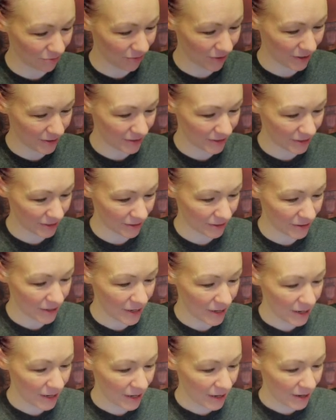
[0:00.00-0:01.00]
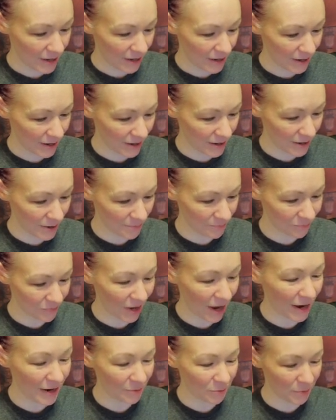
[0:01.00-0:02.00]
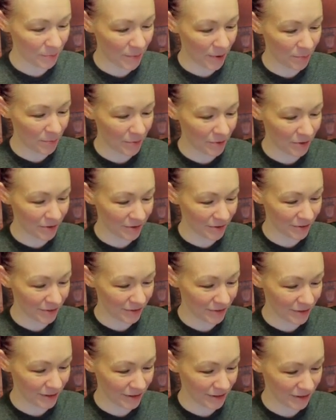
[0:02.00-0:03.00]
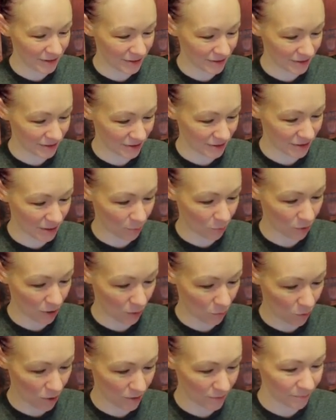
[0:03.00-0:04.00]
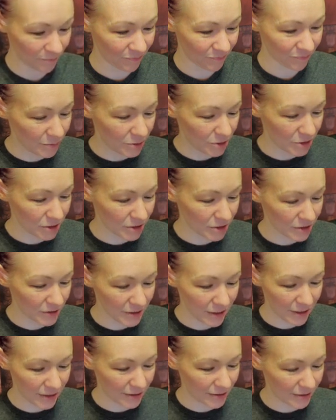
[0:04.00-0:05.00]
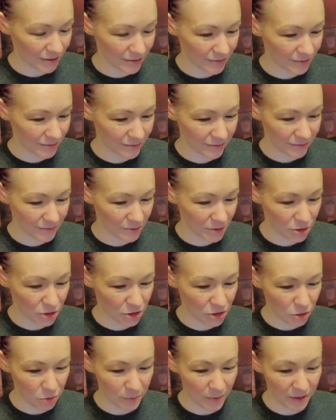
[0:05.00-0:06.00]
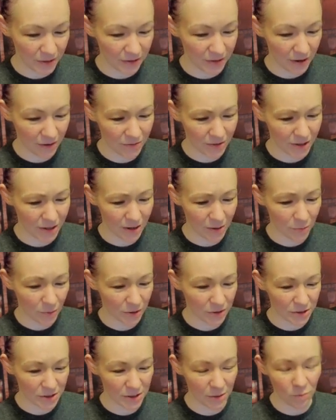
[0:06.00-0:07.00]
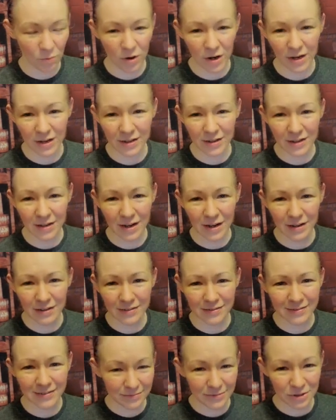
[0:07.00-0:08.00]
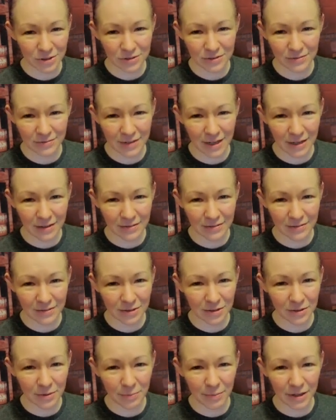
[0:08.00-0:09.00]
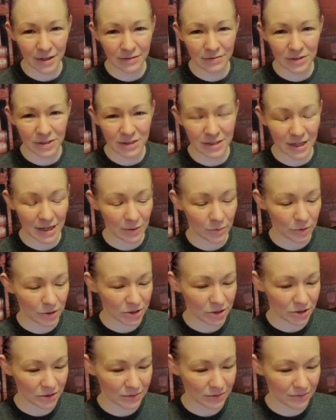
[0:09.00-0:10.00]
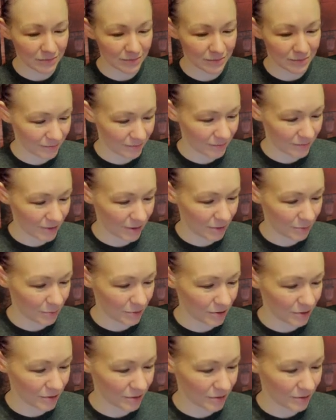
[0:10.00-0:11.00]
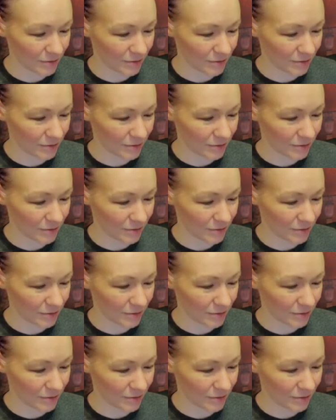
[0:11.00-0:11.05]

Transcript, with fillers: find here. Um, I remember this Subway one. It was just, like, stupid. Kevin and I were at Subway, and I just ate, took a bite of a sandwich, and it was